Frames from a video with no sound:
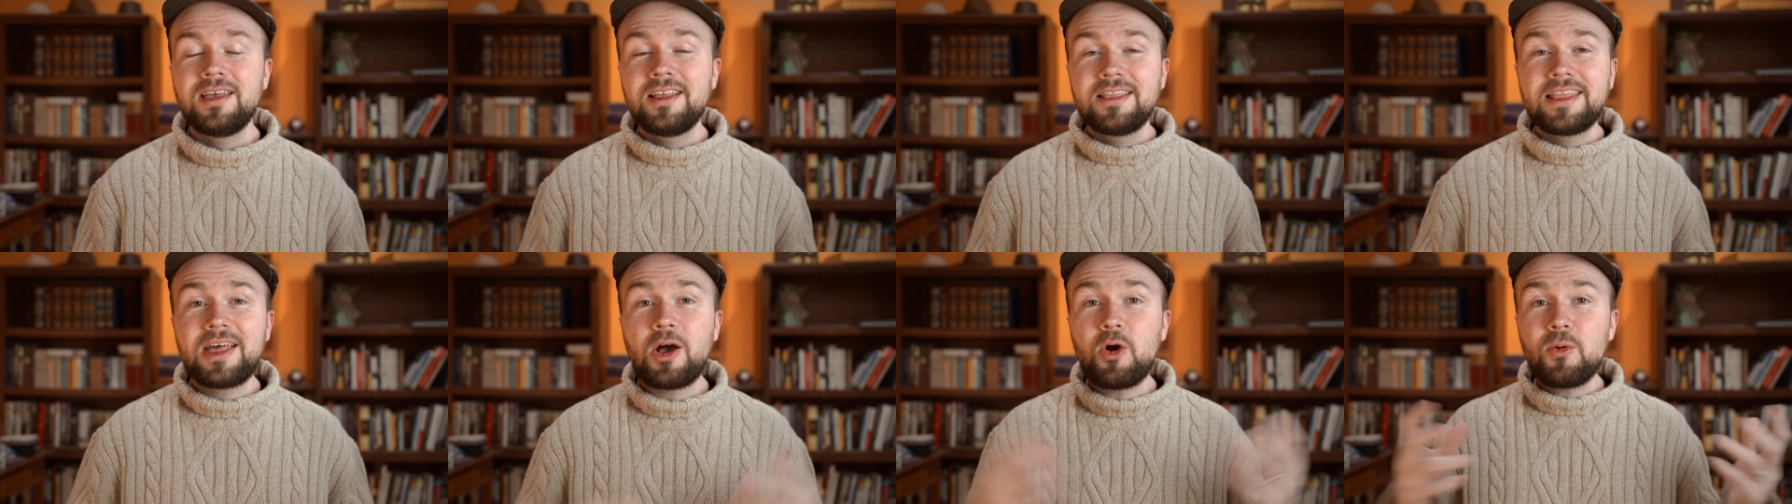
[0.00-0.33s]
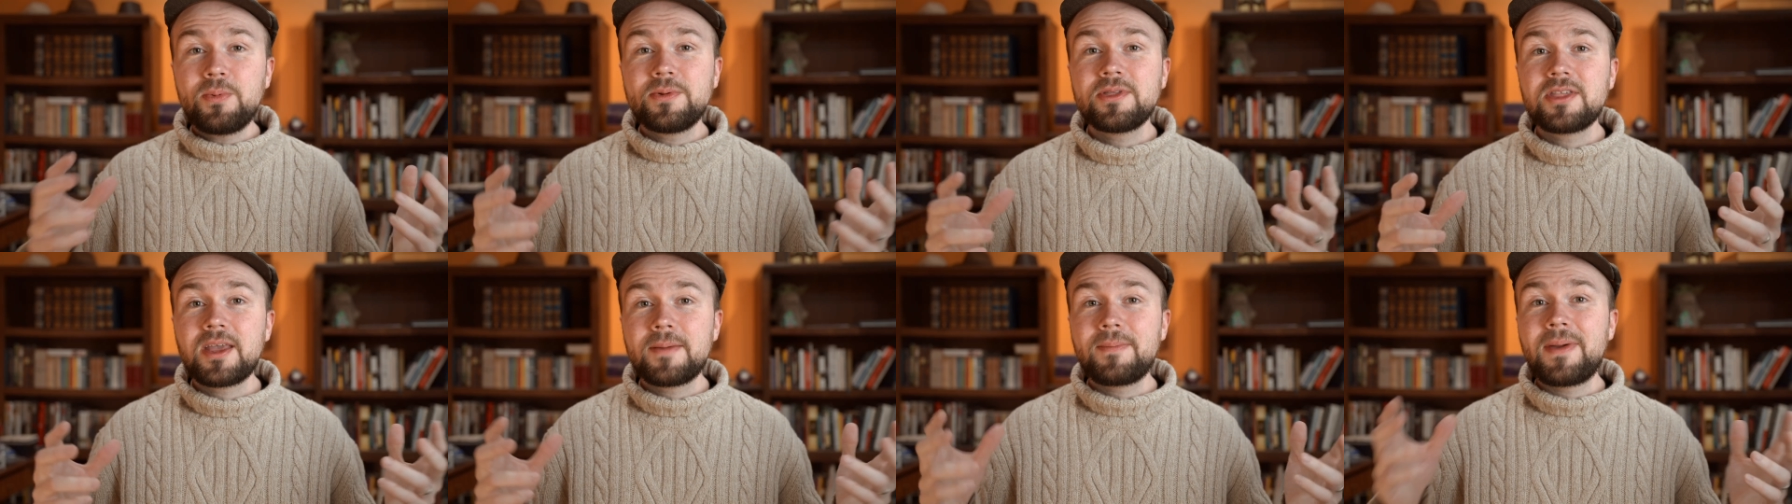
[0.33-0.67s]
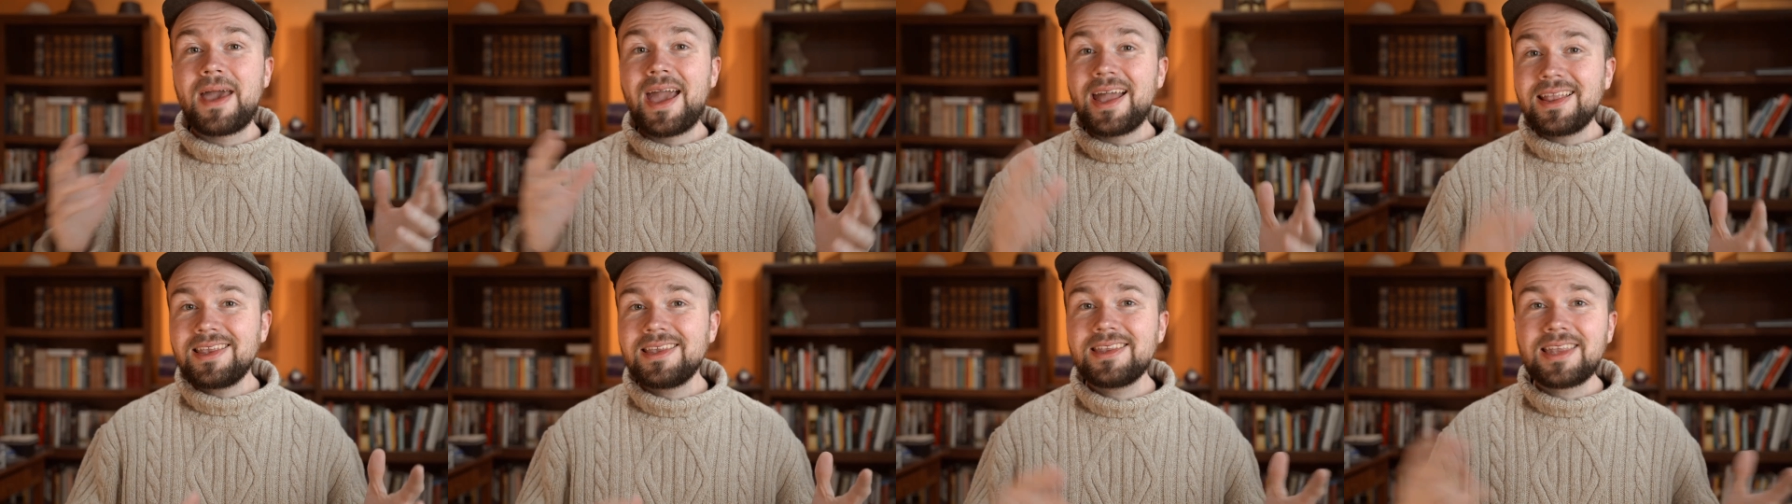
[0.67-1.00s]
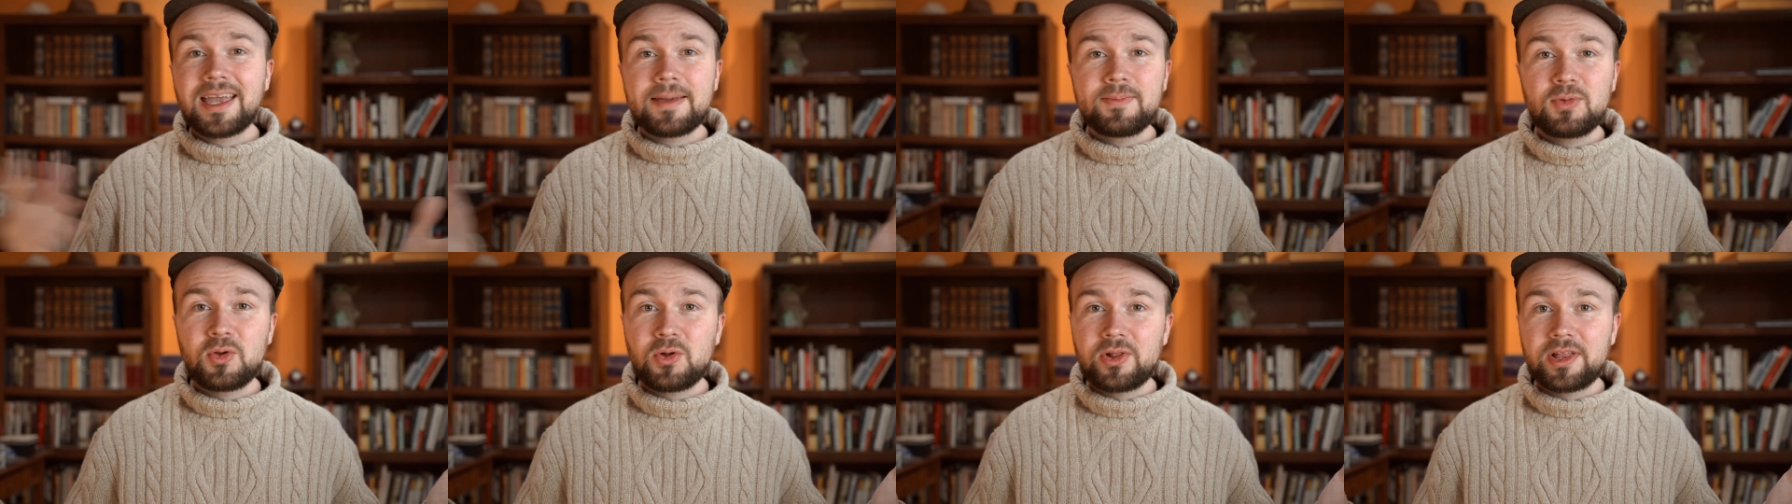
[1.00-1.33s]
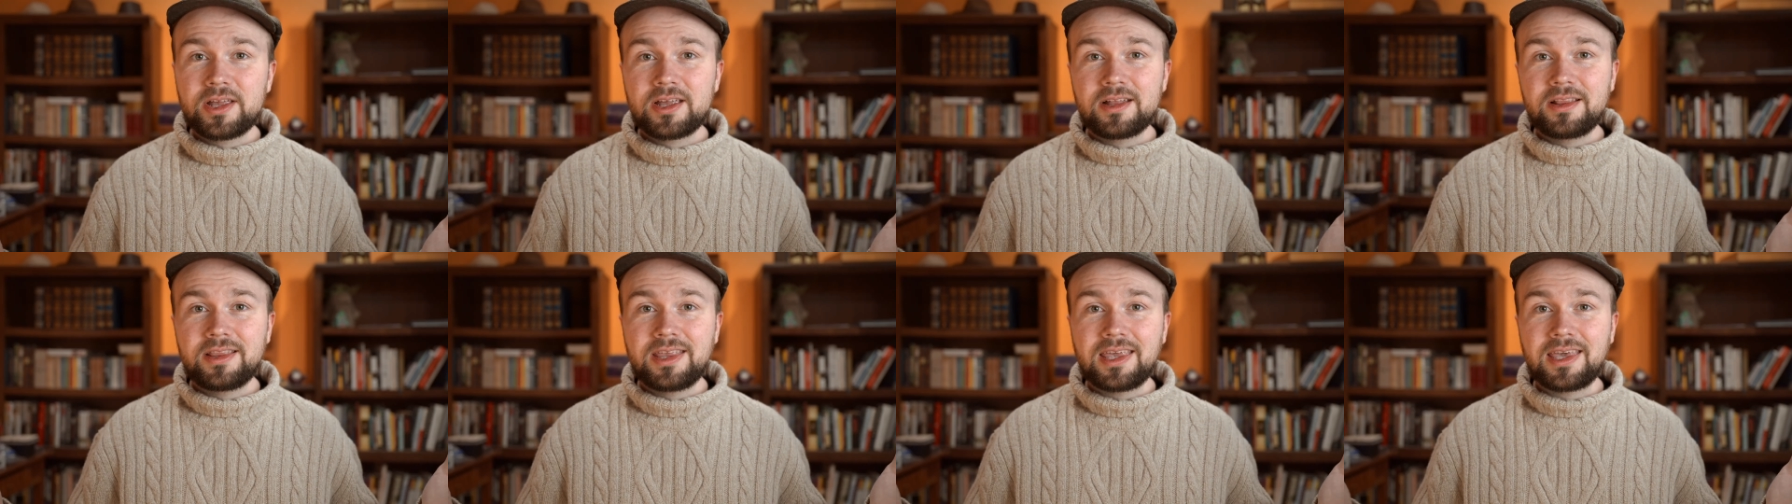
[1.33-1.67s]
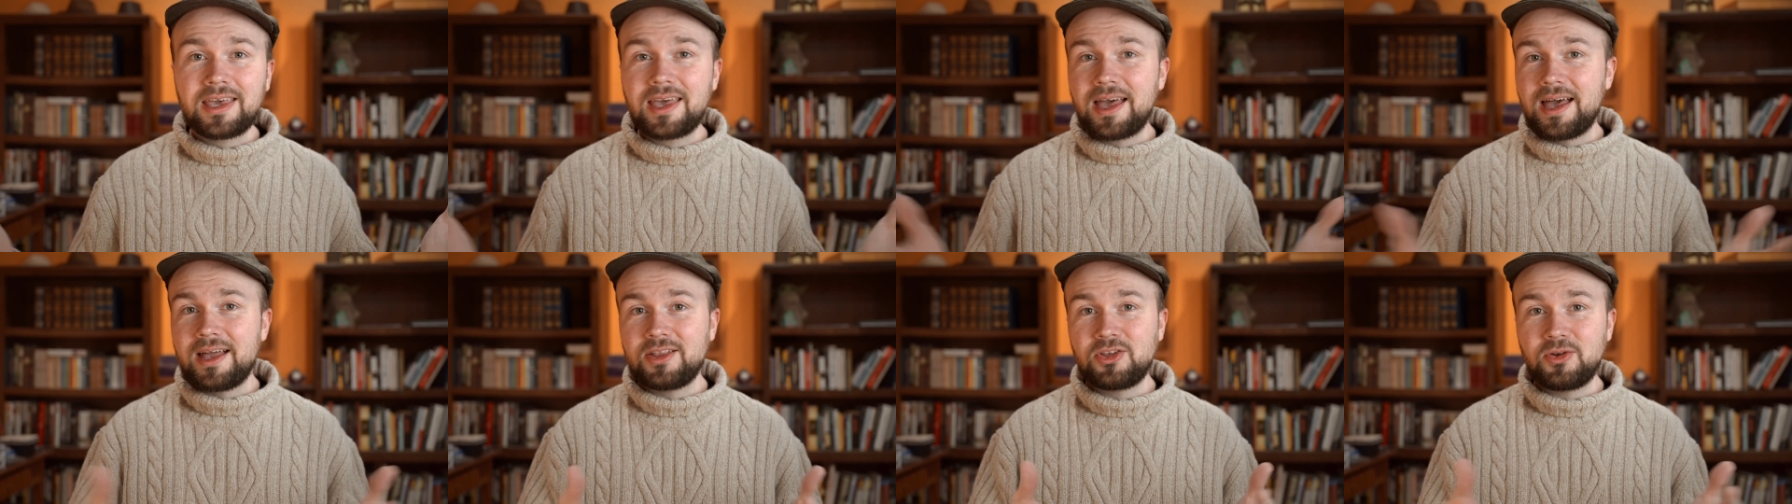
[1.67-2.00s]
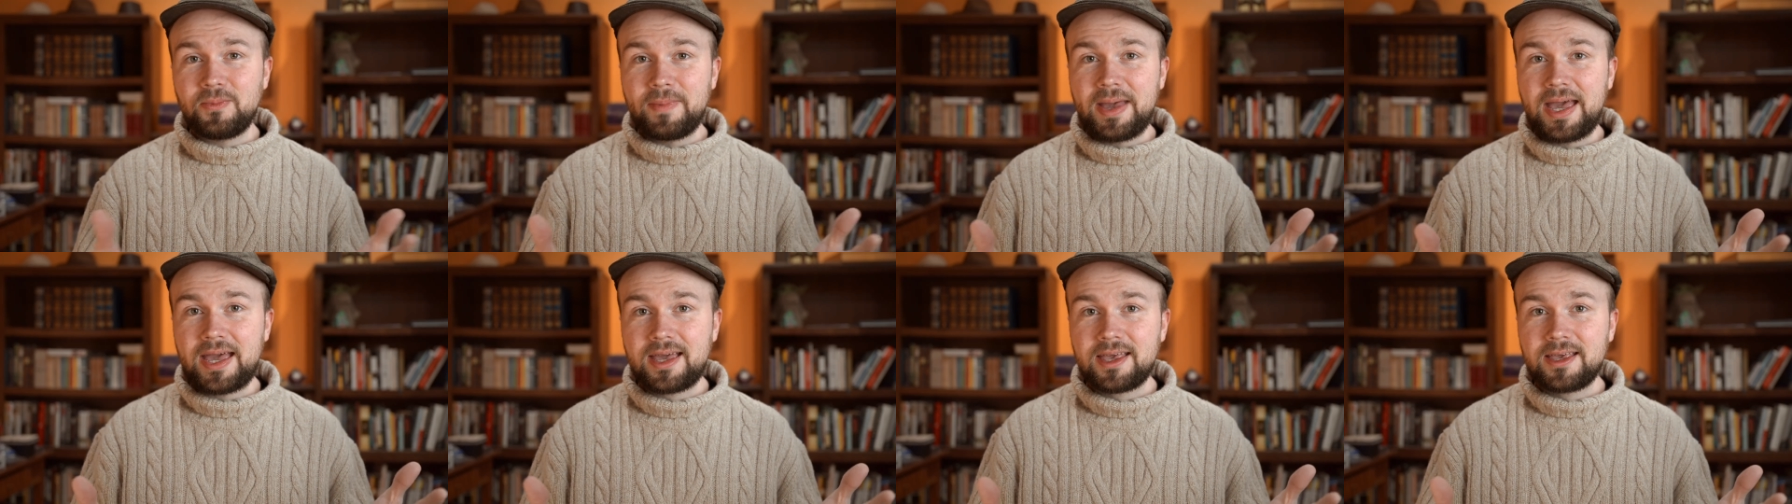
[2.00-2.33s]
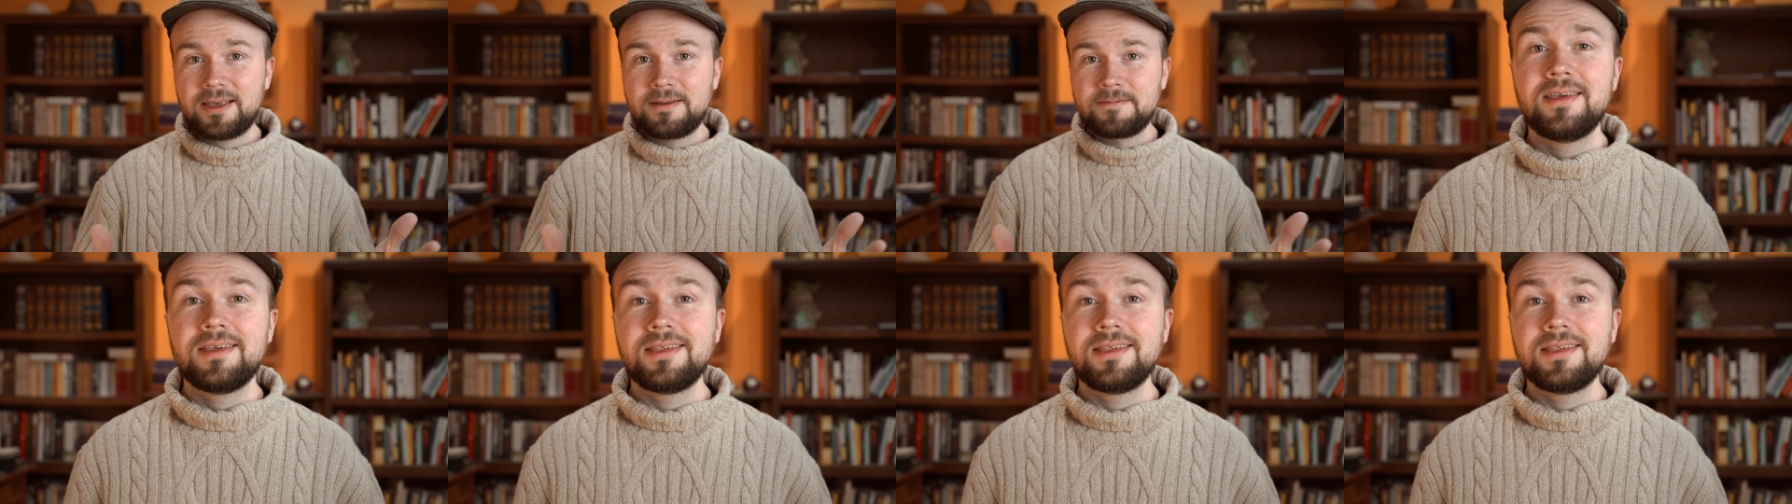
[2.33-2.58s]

that opens up anytime you click a link on your Mac.